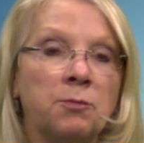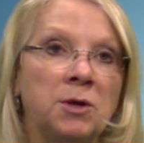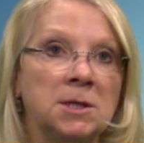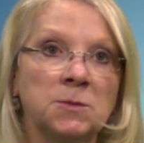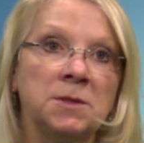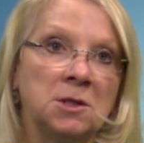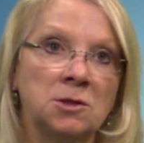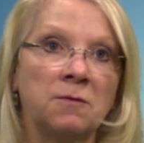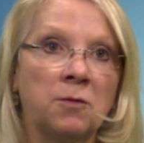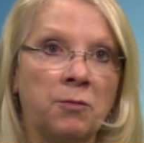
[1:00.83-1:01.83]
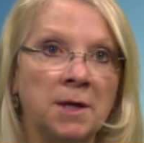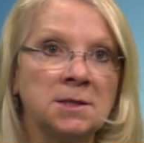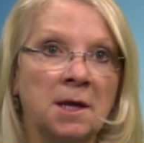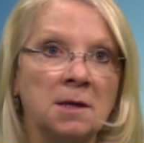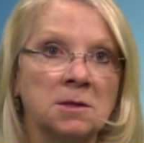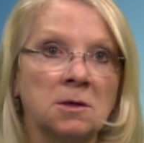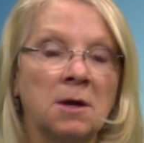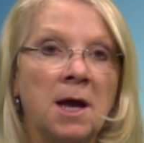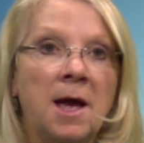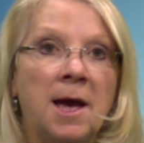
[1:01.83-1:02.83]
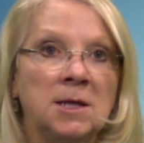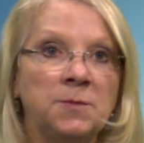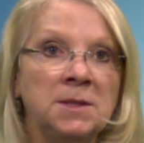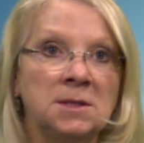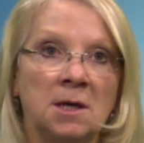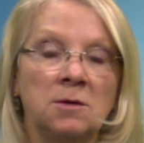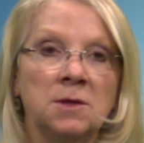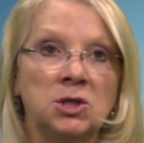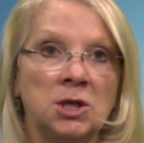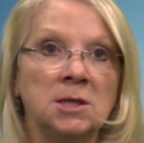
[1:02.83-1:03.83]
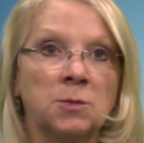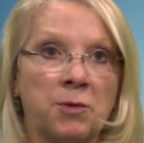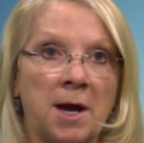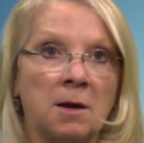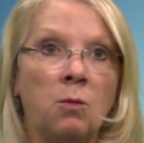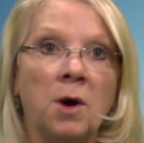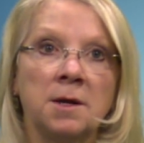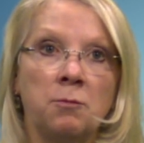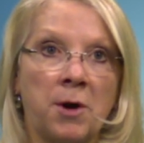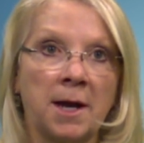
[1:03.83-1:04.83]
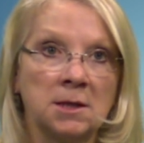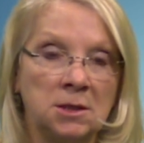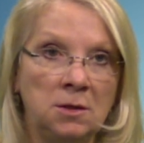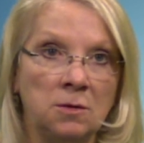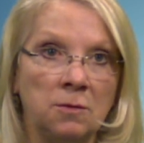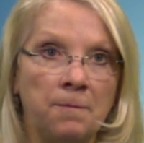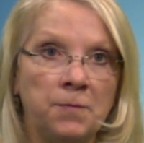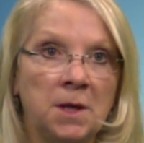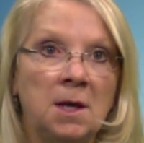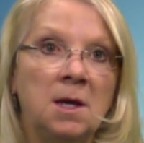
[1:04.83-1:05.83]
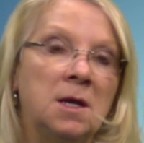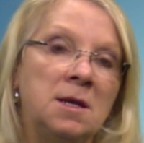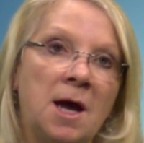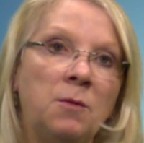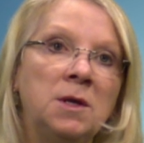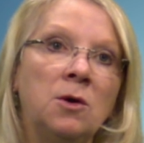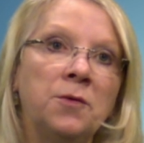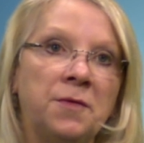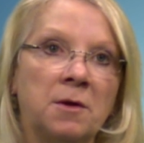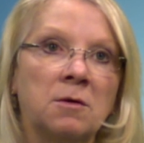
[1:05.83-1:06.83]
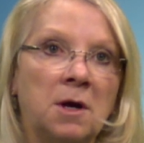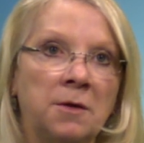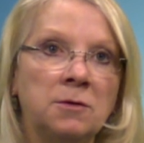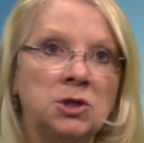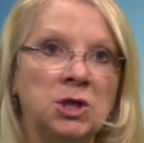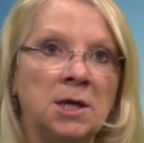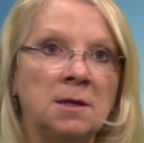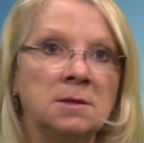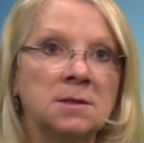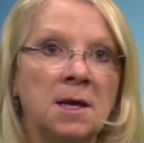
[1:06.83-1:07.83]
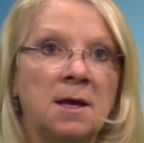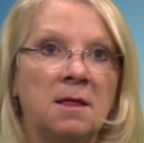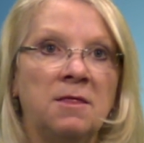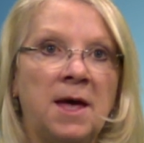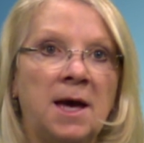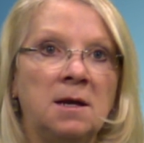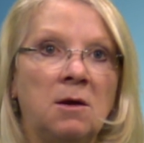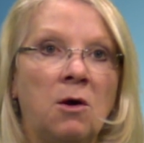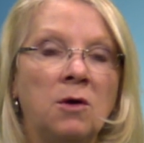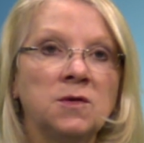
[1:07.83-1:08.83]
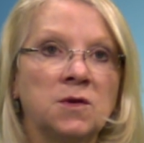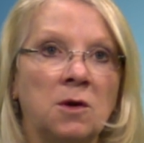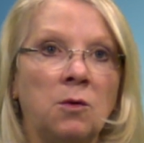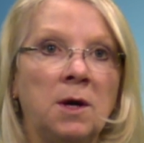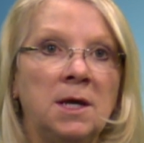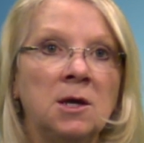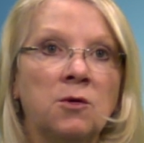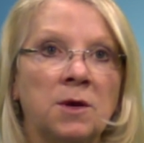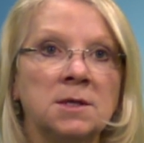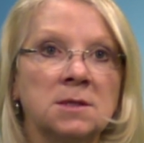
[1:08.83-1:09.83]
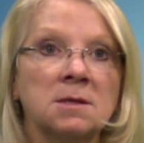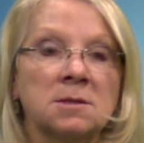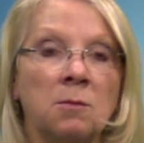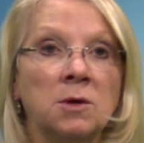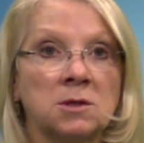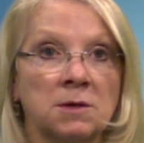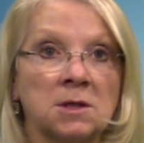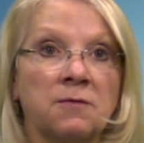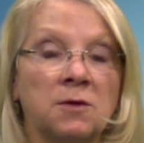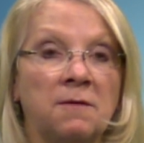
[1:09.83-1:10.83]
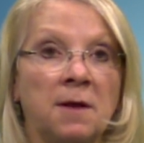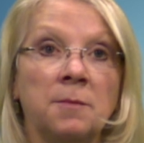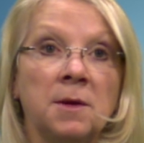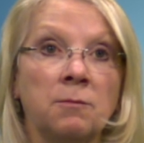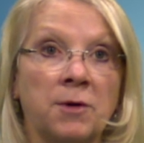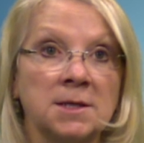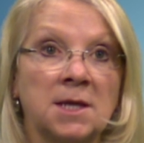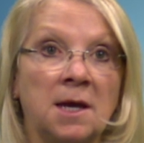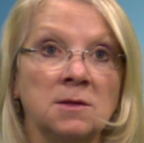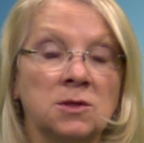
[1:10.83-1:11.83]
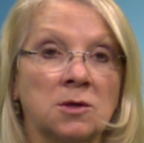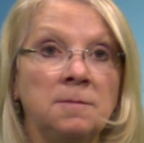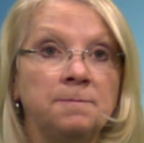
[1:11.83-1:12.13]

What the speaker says: predisposition for breast cancer has been done on the genes BRCA1 and BRCA2. Now we know that there are other genes that also increase someone's risk for developing breast cancer